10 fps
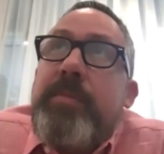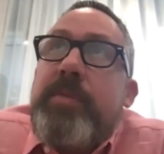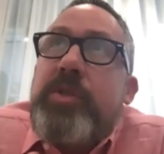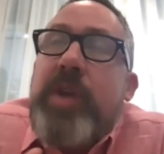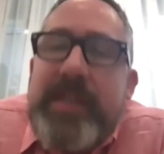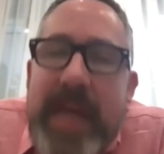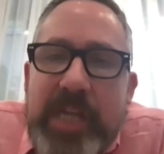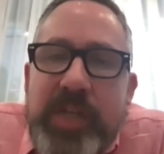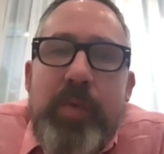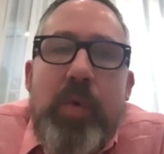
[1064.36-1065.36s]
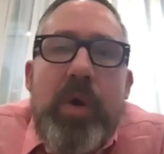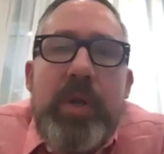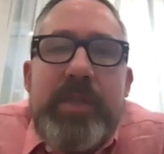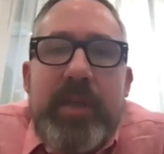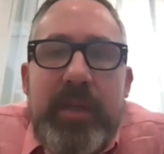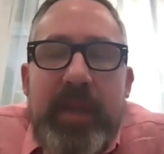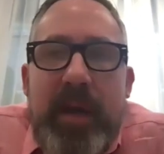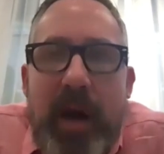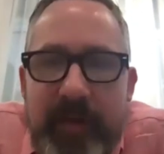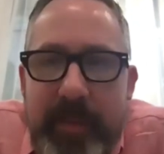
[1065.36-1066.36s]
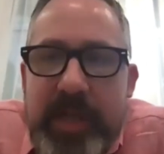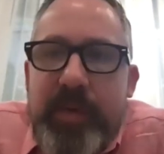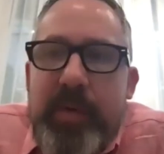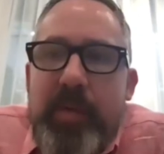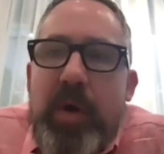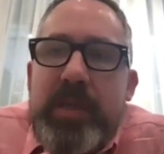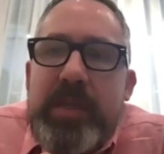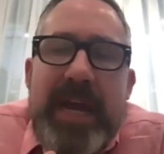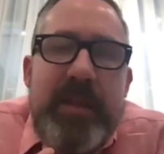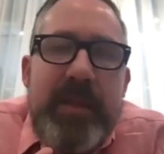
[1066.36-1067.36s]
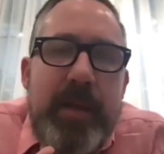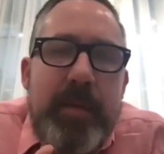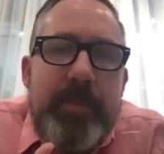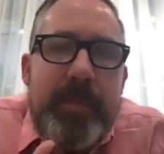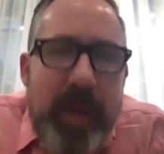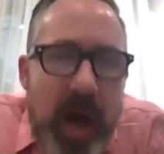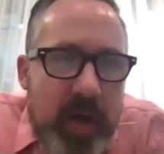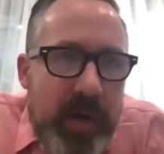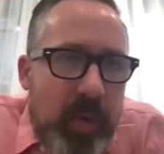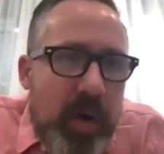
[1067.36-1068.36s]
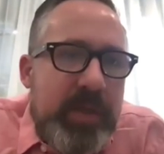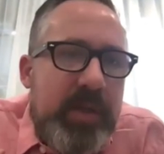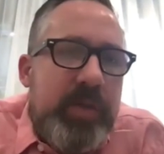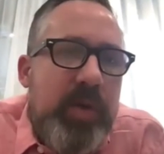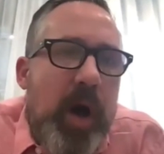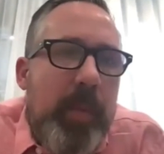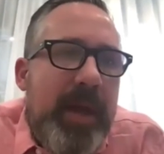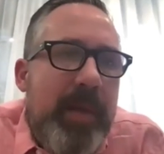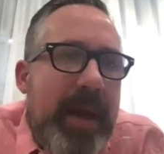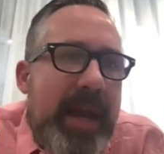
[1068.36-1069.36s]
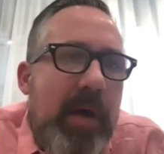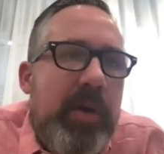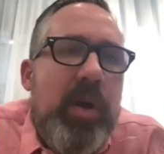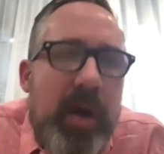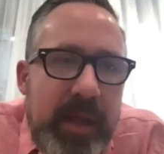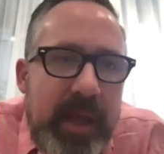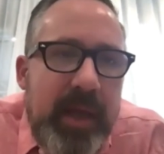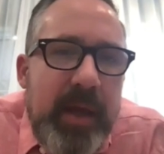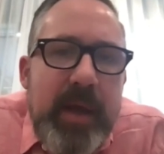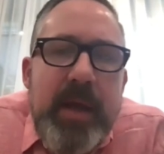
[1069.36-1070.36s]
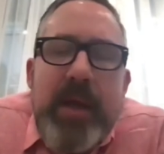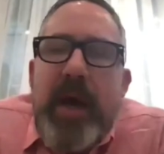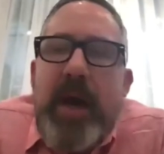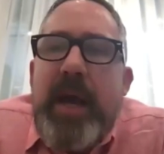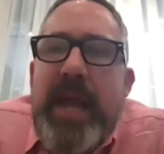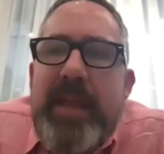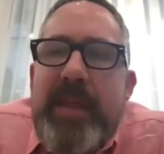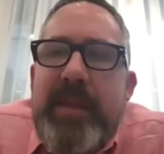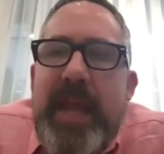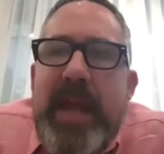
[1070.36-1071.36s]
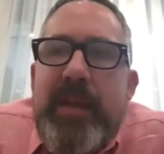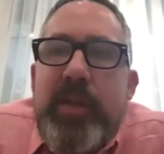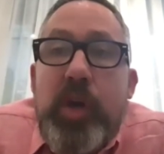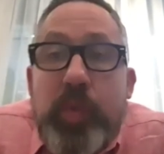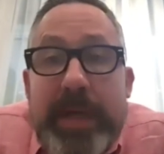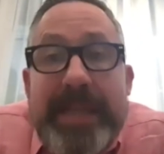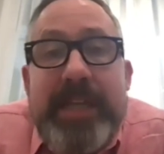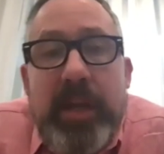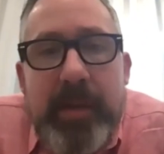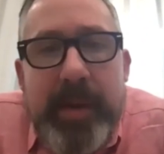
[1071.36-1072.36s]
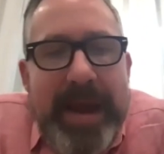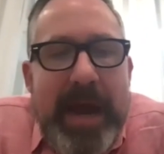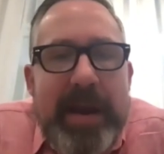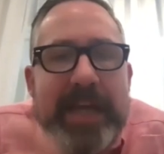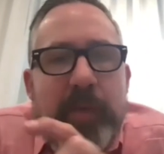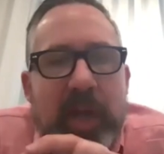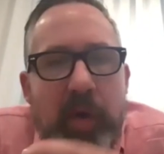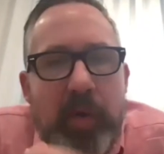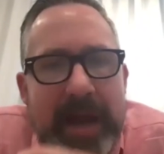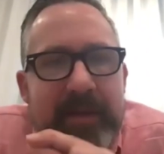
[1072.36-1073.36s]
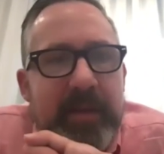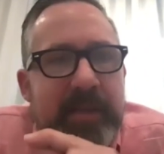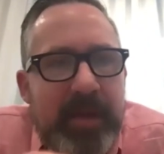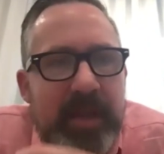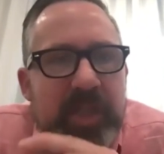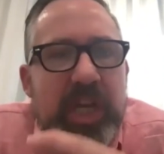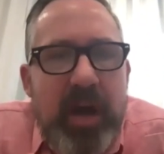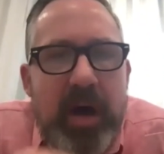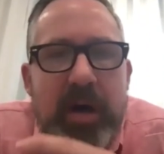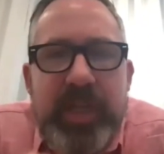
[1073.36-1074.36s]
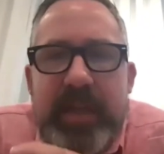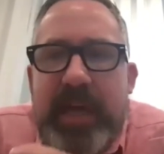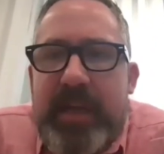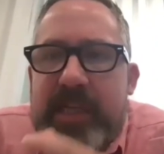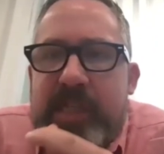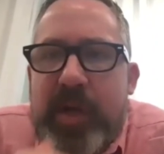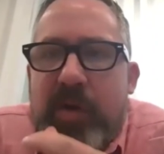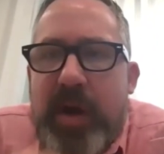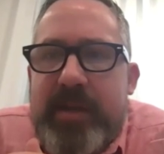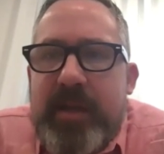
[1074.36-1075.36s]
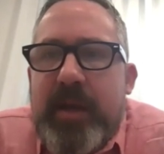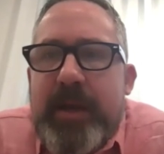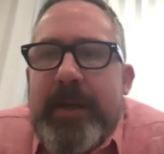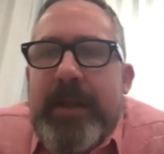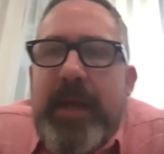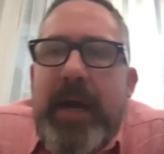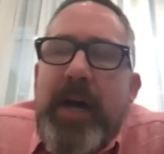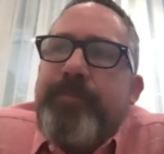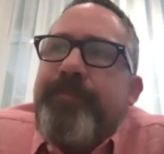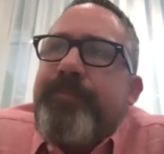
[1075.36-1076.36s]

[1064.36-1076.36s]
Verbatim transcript: transaction rewards, the, the confirmation rewards, and the block rewards, those are all being paid out currently. Uh, and, and those will continue to be paid out as we correct some of the genealogy that needs to be corrected. Um,